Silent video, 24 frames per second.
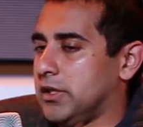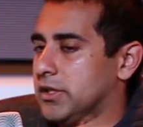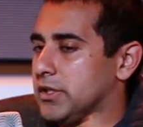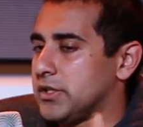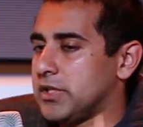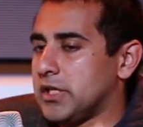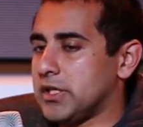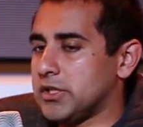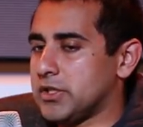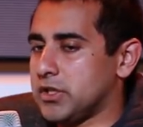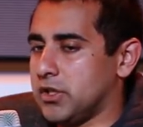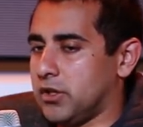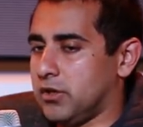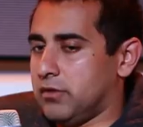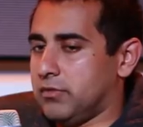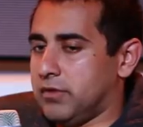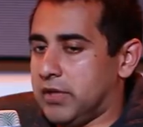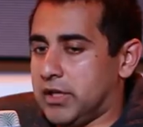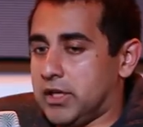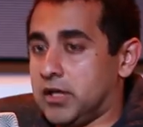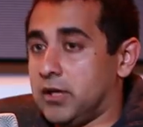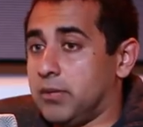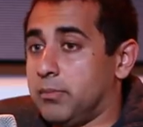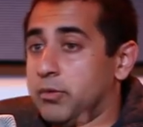in the sense of
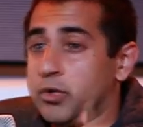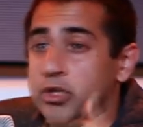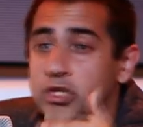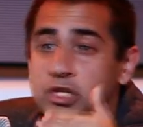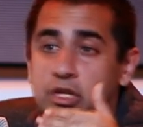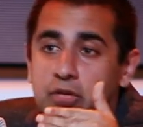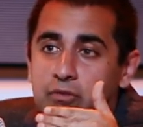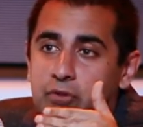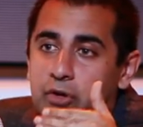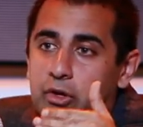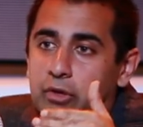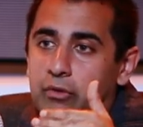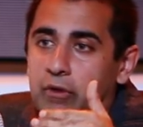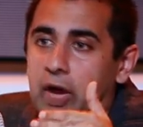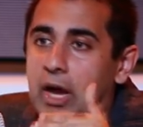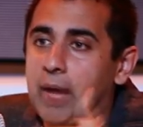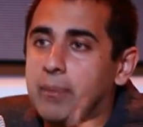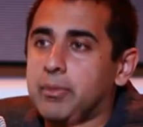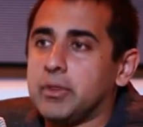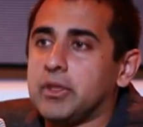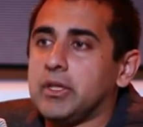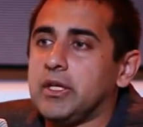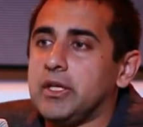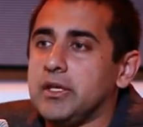it can appreciate very
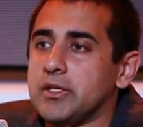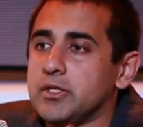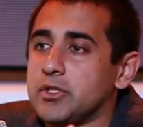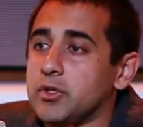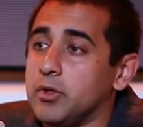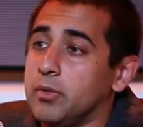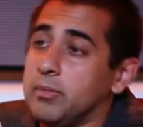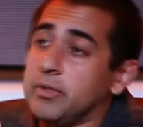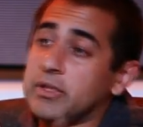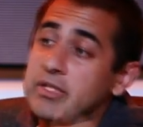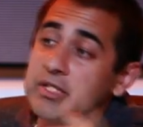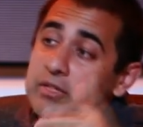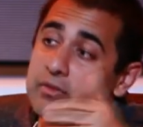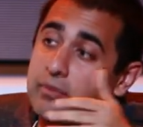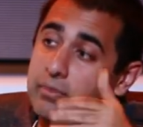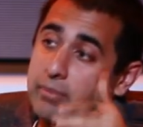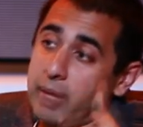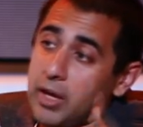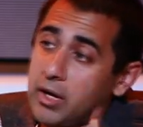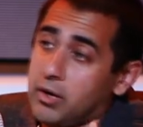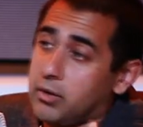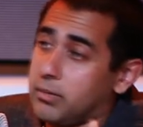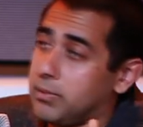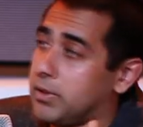rapidly and so on, but it's even
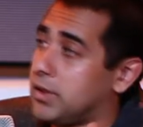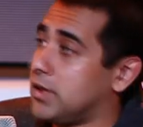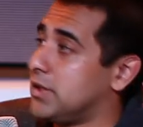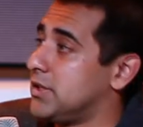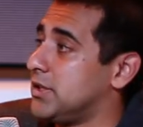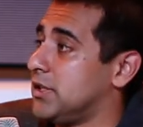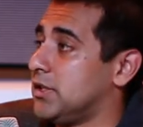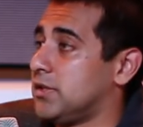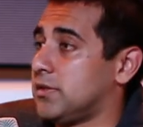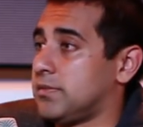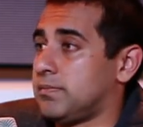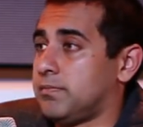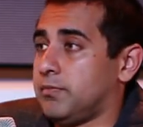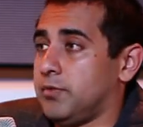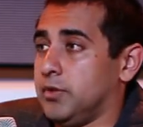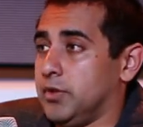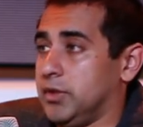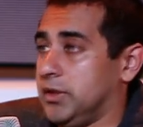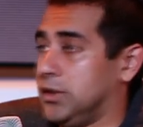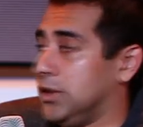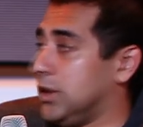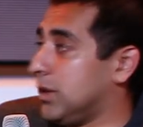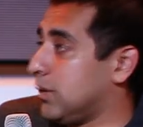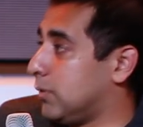better because it's
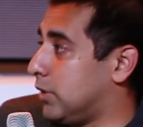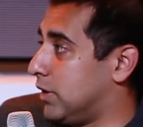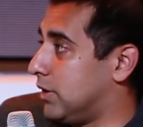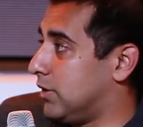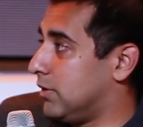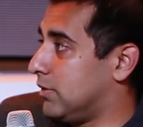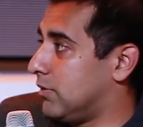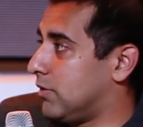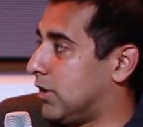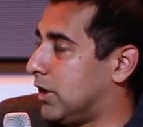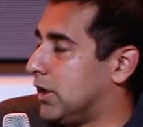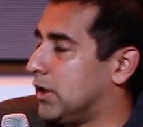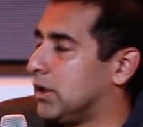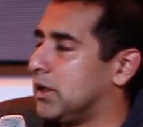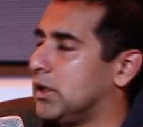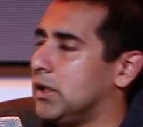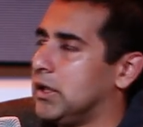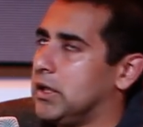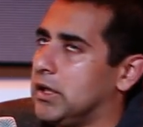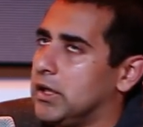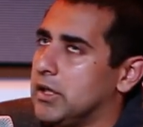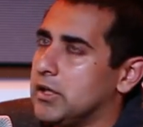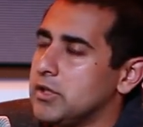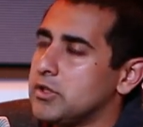fully liquid, right?
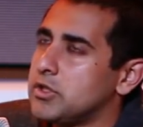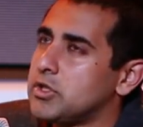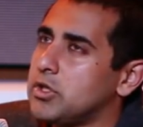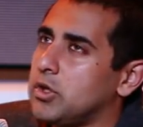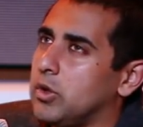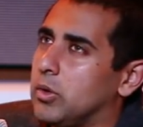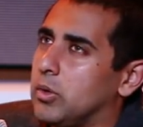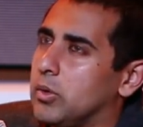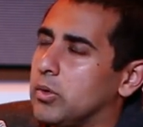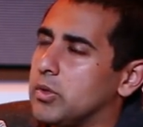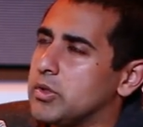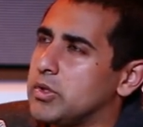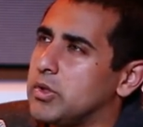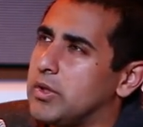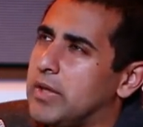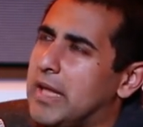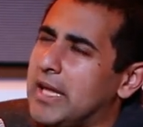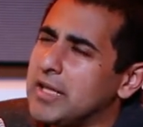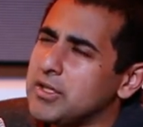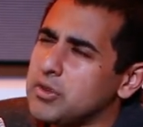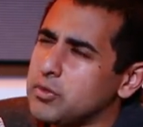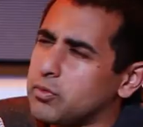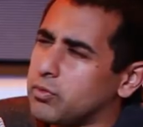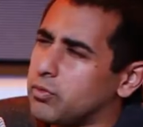So
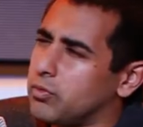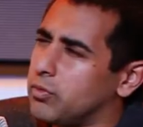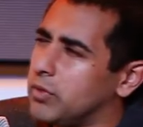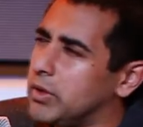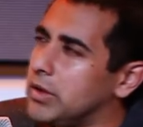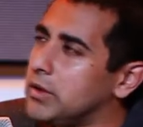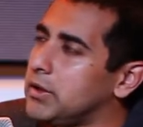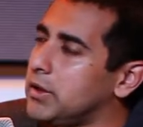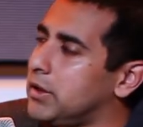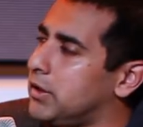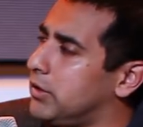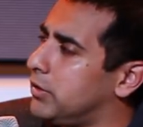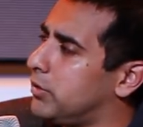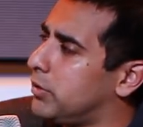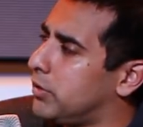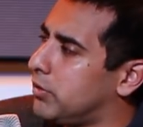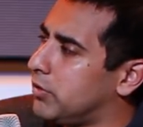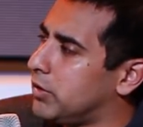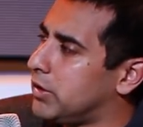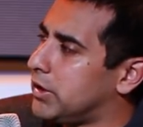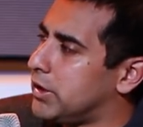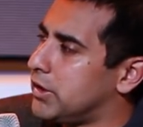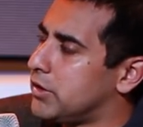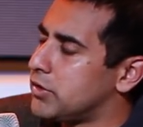that's really new
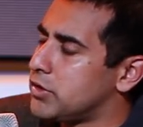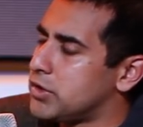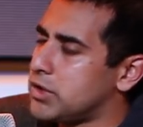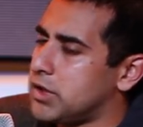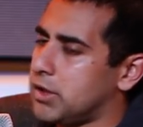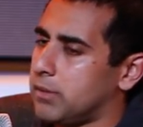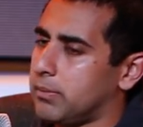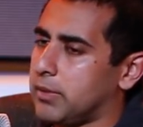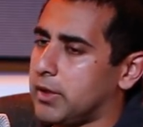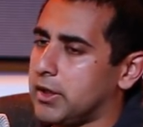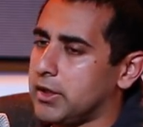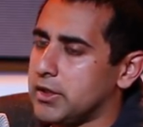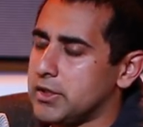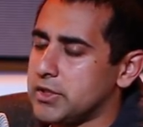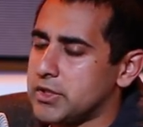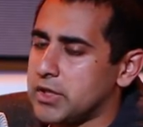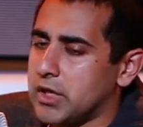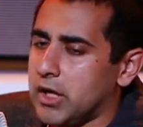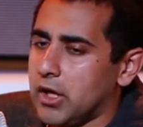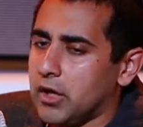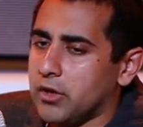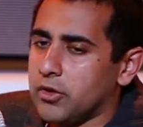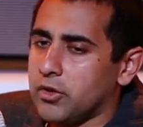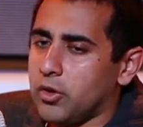and really interesting because
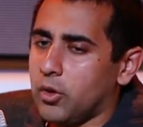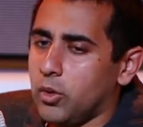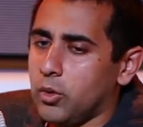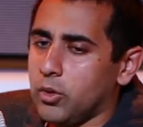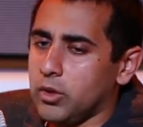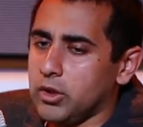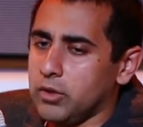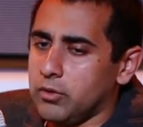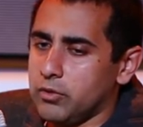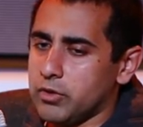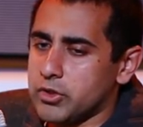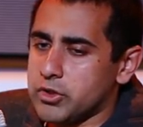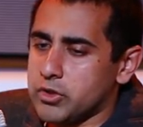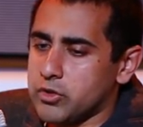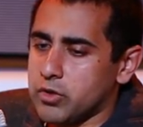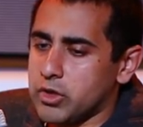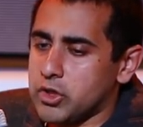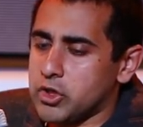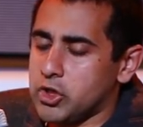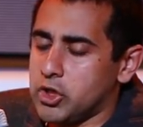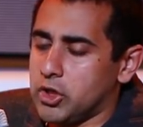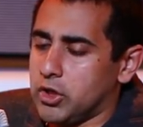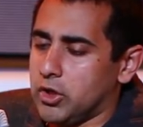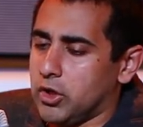the whole
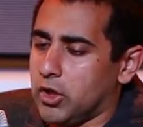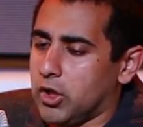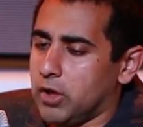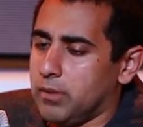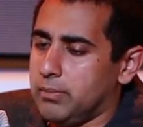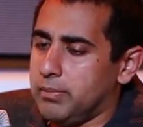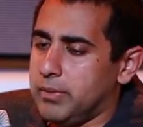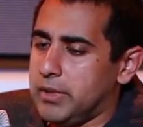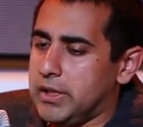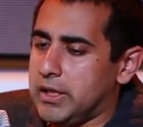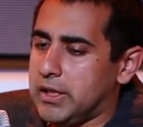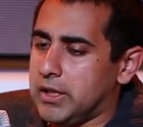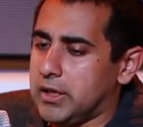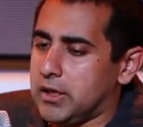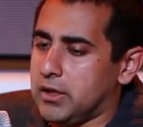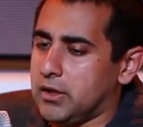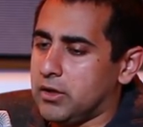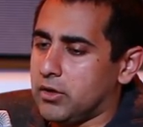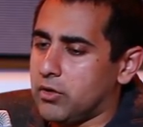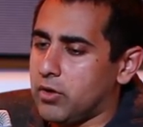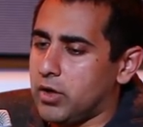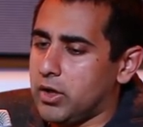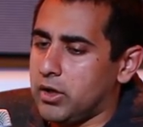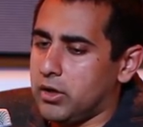restriction on being an
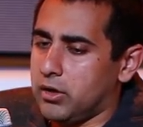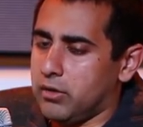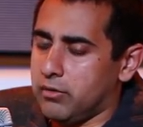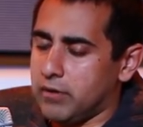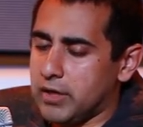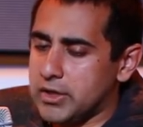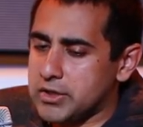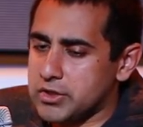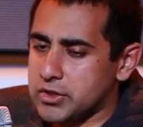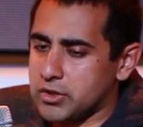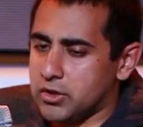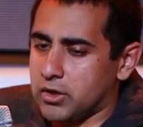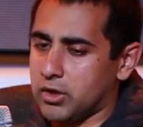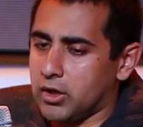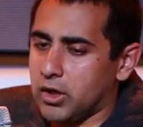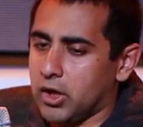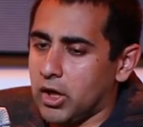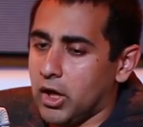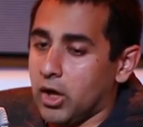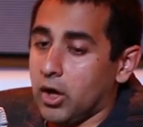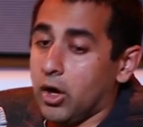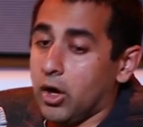accredited investor